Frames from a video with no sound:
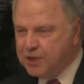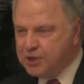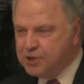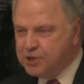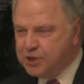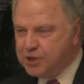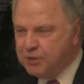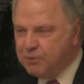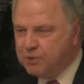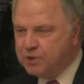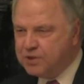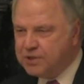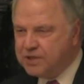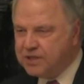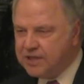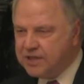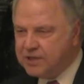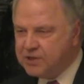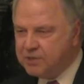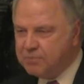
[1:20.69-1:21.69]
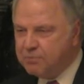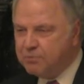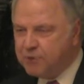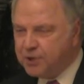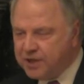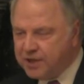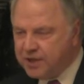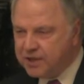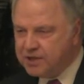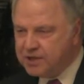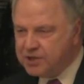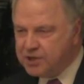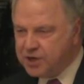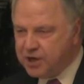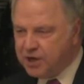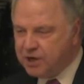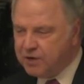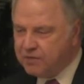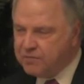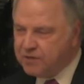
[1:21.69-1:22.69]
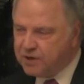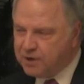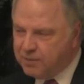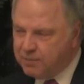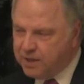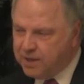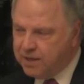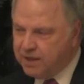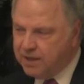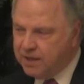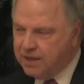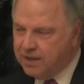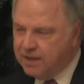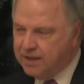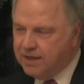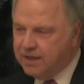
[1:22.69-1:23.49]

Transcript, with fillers: she was such a brilliant chair of the committee